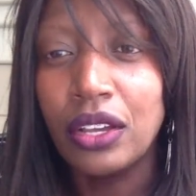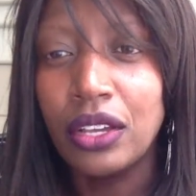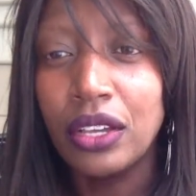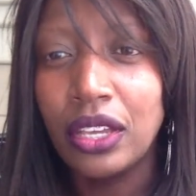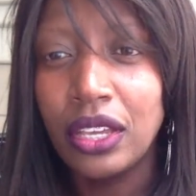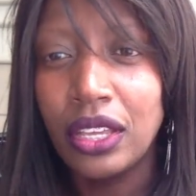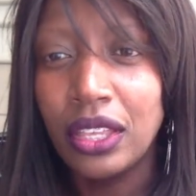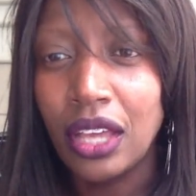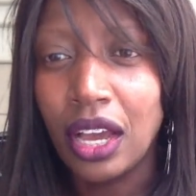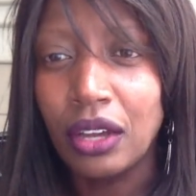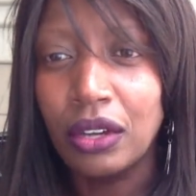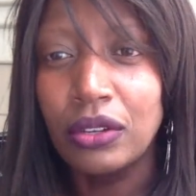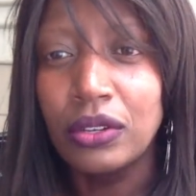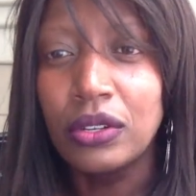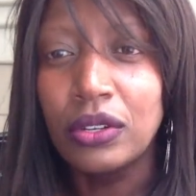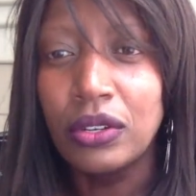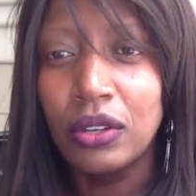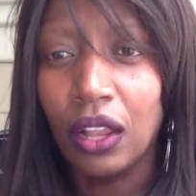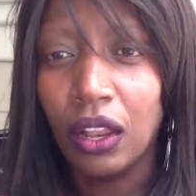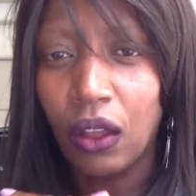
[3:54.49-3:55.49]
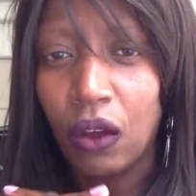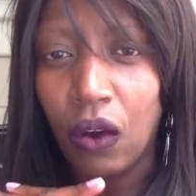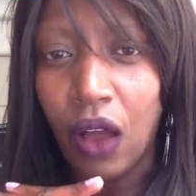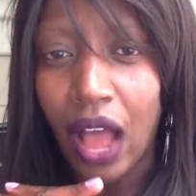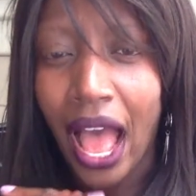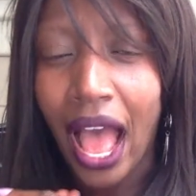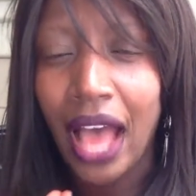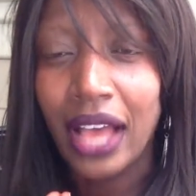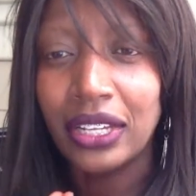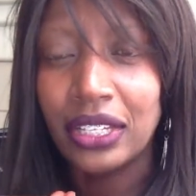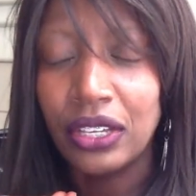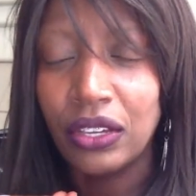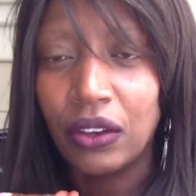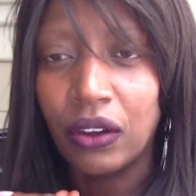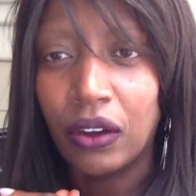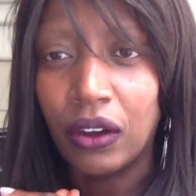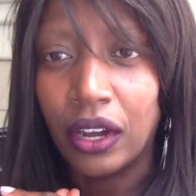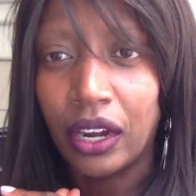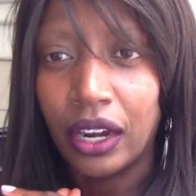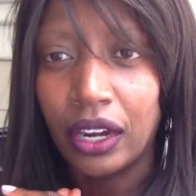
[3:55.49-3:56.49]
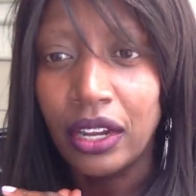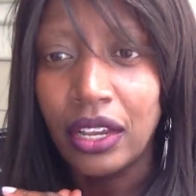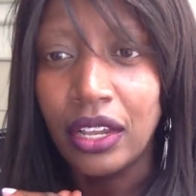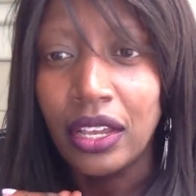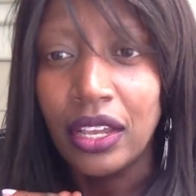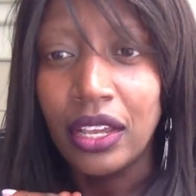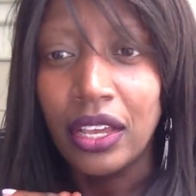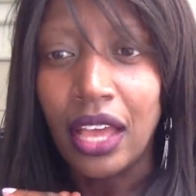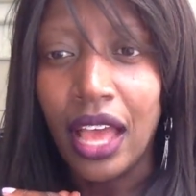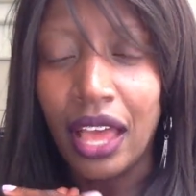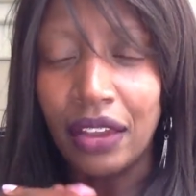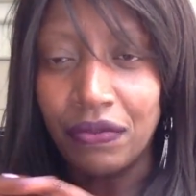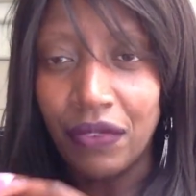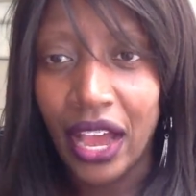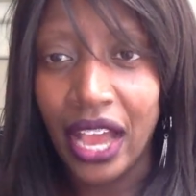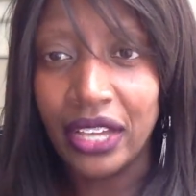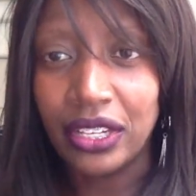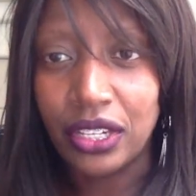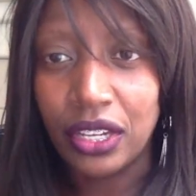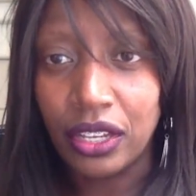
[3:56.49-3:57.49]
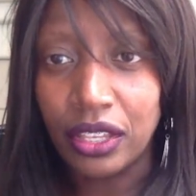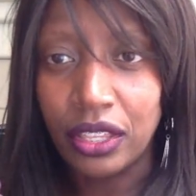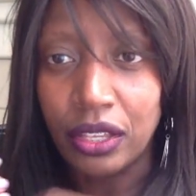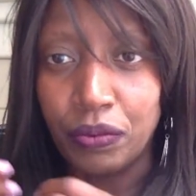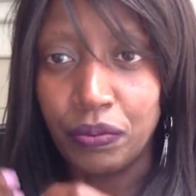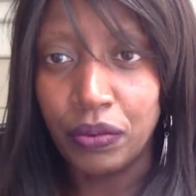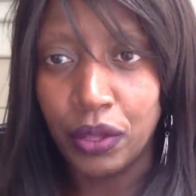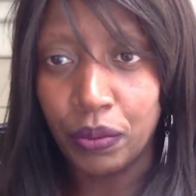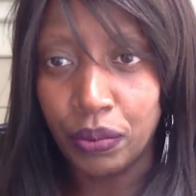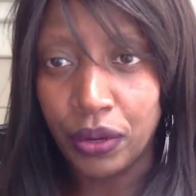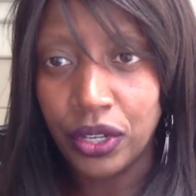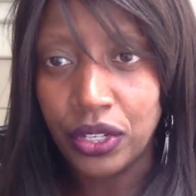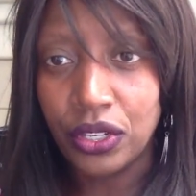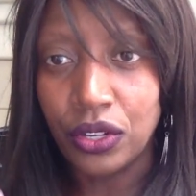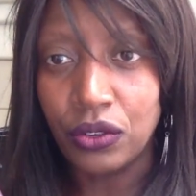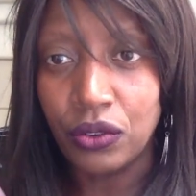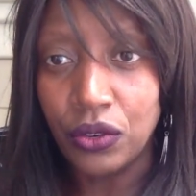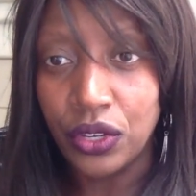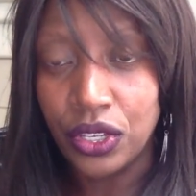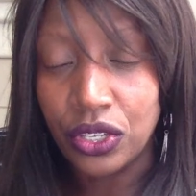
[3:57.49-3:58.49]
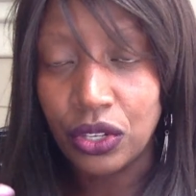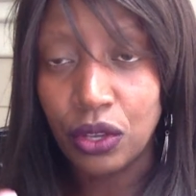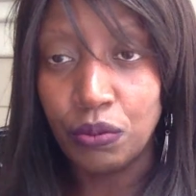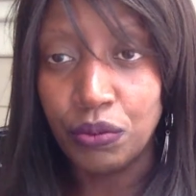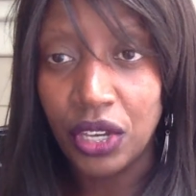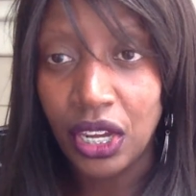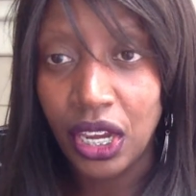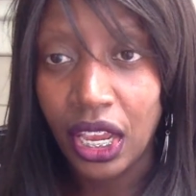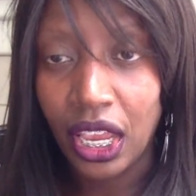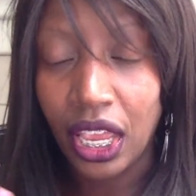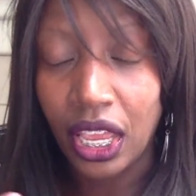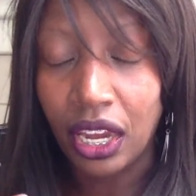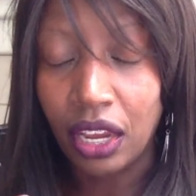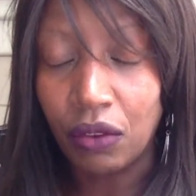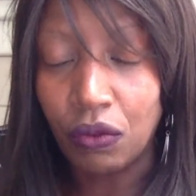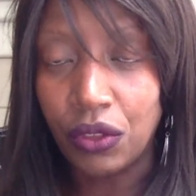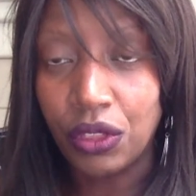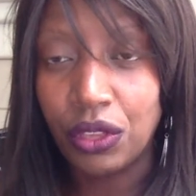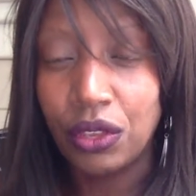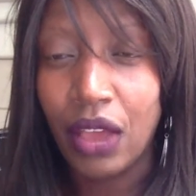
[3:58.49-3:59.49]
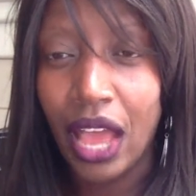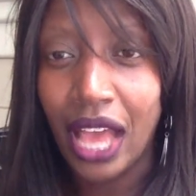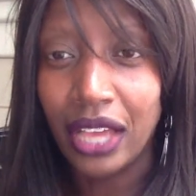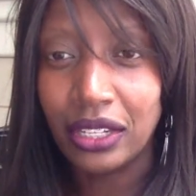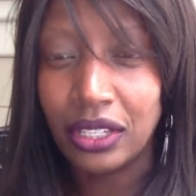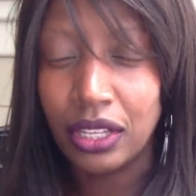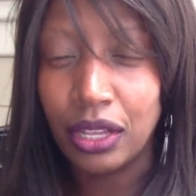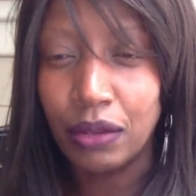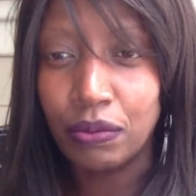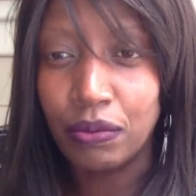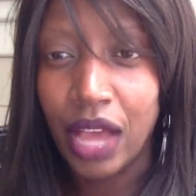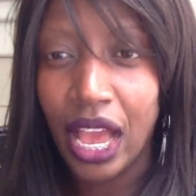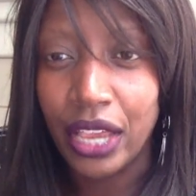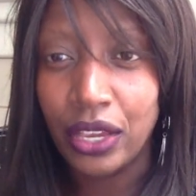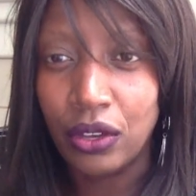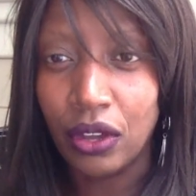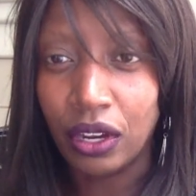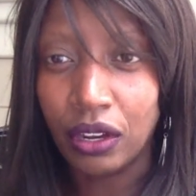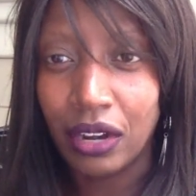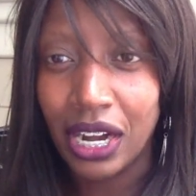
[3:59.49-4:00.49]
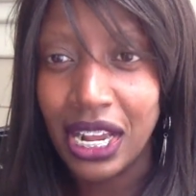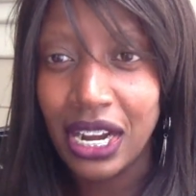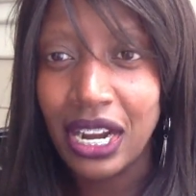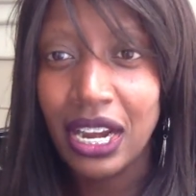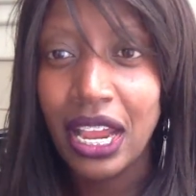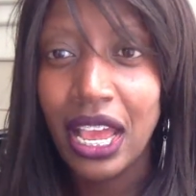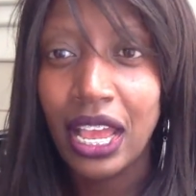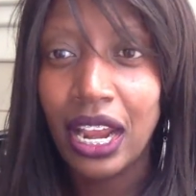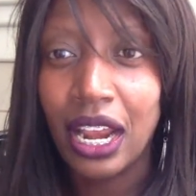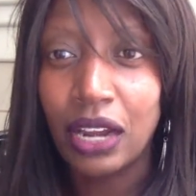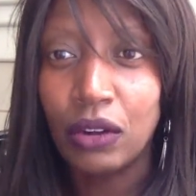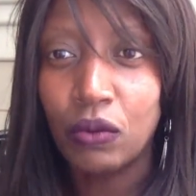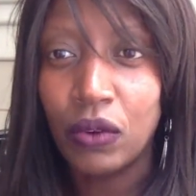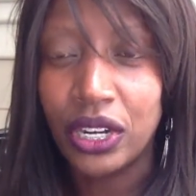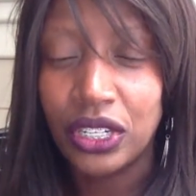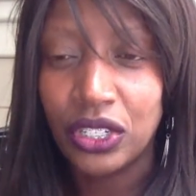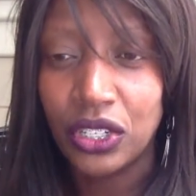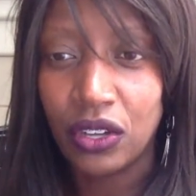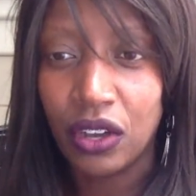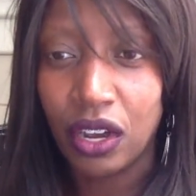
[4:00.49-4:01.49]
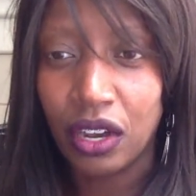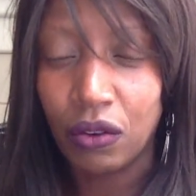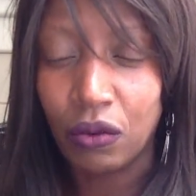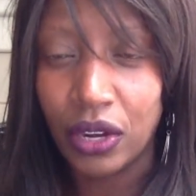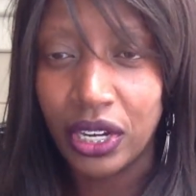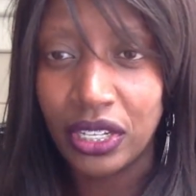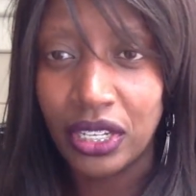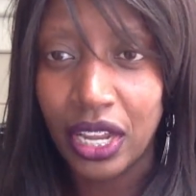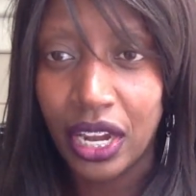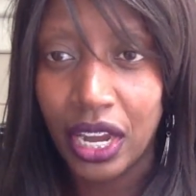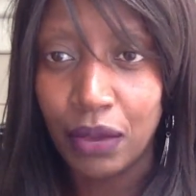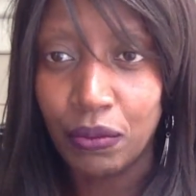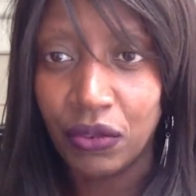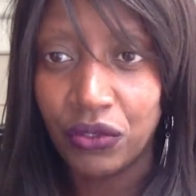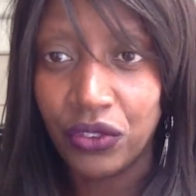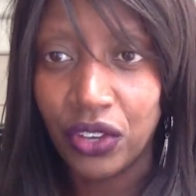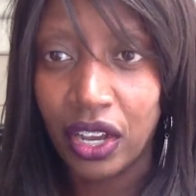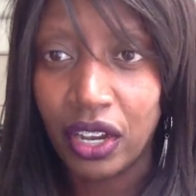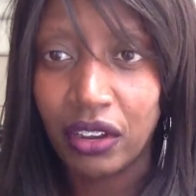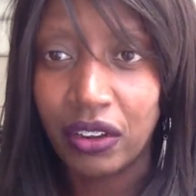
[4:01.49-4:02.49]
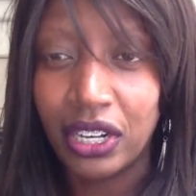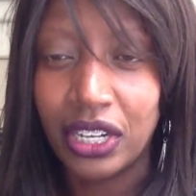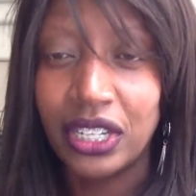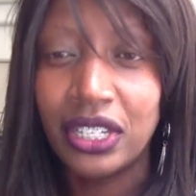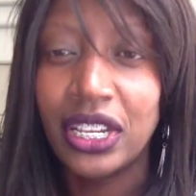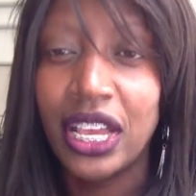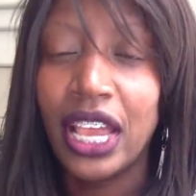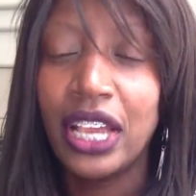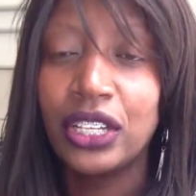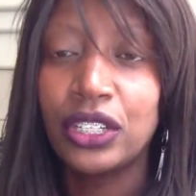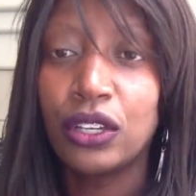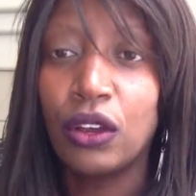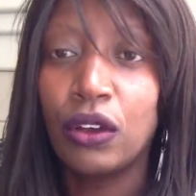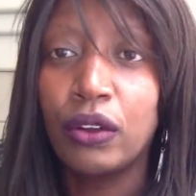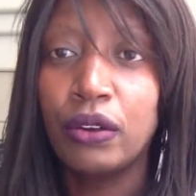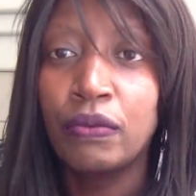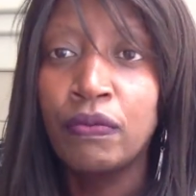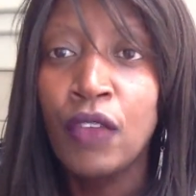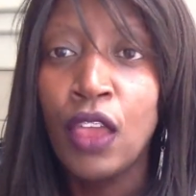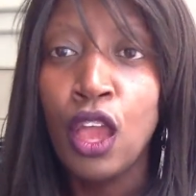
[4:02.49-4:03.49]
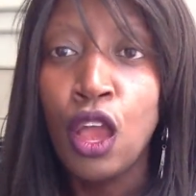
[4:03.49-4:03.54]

either Google or ask your advisor, the person who is communicating with you. Ask them, are you accredited, and what's the name of your accreditation?